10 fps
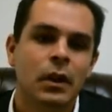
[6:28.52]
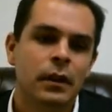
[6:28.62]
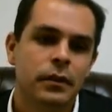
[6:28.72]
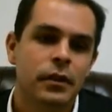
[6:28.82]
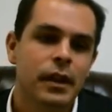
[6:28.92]

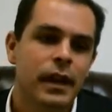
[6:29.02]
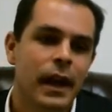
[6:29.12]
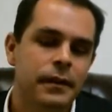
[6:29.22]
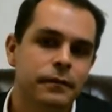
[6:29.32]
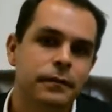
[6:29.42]
you can
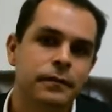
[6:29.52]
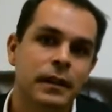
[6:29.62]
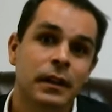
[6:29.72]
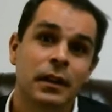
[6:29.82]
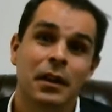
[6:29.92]
kind of
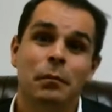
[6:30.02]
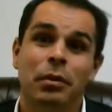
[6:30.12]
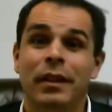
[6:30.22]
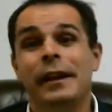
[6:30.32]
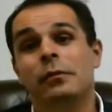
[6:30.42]

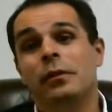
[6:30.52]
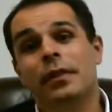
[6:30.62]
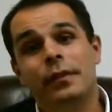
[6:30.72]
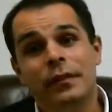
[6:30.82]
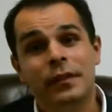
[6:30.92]
play
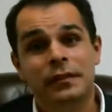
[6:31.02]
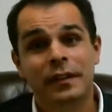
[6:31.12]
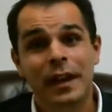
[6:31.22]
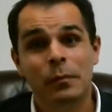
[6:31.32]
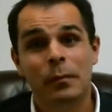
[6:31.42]
with this
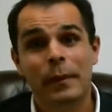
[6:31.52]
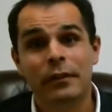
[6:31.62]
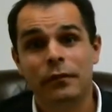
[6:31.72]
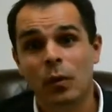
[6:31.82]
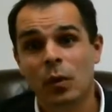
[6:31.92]
table
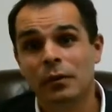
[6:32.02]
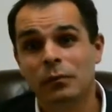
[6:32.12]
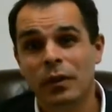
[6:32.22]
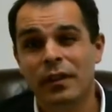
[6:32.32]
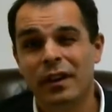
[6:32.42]
metaphor and
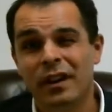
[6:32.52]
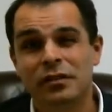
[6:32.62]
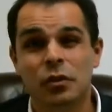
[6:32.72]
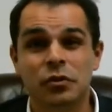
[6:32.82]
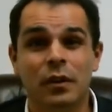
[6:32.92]
with
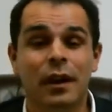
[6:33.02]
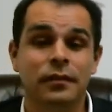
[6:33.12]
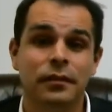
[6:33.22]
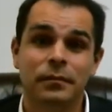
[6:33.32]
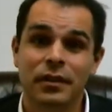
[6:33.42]
social
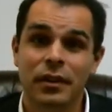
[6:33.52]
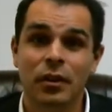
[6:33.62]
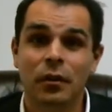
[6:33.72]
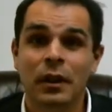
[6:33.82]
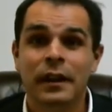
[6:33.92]
customs,
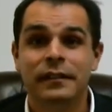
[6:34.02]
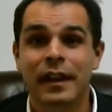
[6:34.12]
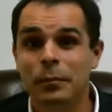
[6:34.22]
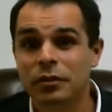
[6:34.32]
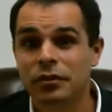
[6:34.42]

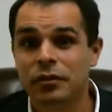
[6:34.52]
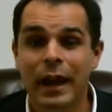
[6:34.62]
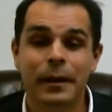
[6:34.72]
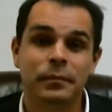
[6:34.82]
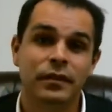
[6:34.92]
table
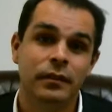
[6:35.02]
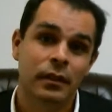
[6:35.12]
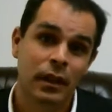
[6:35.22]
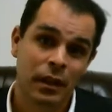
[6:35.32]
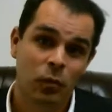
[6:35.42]
scraps,
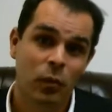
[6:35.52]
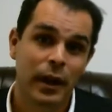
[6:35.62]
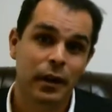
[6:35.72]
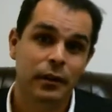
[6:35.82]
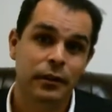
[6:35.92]

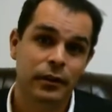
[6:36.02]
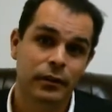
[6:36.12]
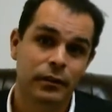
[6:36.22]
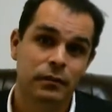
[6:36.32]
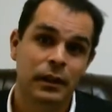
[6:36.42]
where,
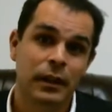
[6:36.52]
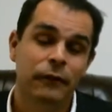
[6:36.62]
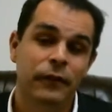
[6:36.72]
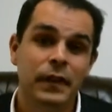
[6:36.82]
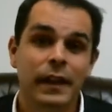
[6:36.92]

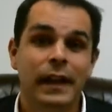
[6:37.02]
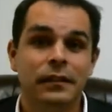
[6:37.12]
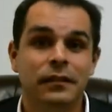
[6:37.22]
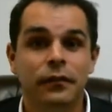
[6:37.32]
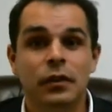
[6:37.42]
feeling as
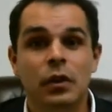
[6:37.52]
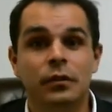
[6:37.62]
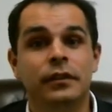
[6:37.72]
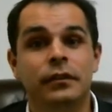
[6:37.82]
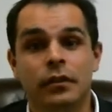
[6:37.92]
if you don't
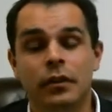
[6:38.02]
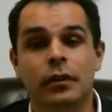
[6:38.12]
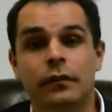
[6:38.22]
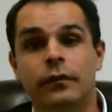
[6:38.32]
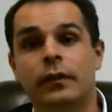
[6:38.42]

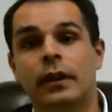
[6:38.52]
deserve